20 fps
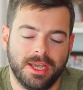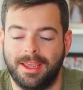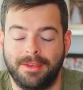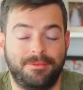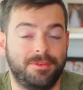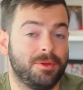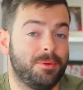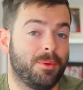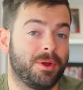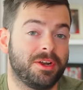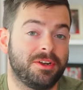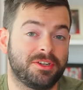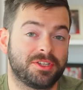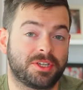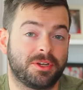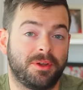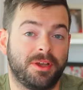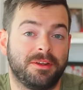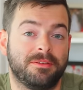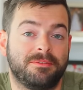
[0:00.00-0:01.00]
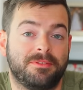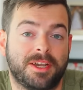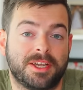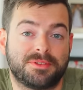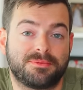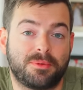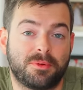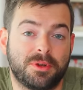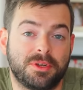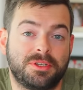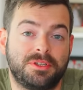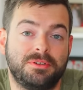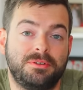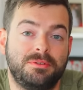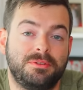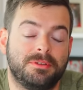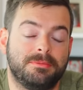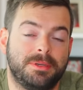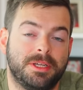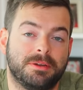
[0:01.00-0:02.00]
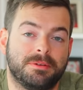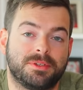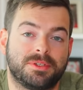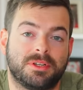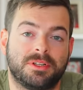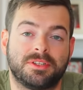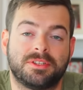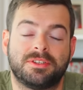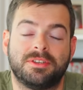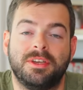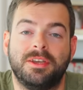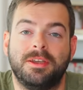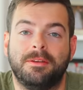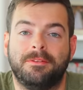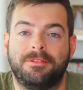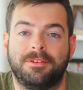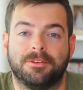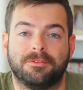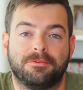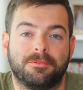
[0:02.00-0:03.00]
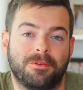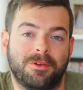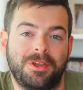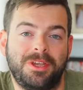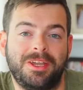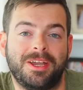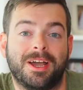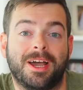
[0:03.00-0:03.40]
If you wanna just go ahead and fast forward to the beer results, feel free.